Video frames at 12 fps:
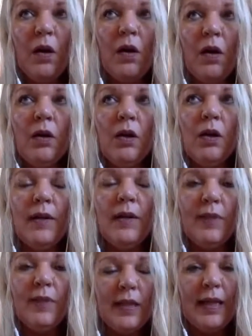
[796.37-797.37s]
are
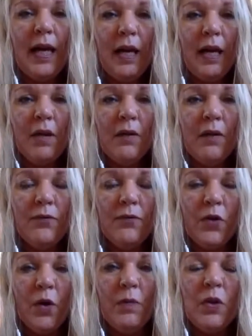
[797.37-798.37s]
and where they're coming from.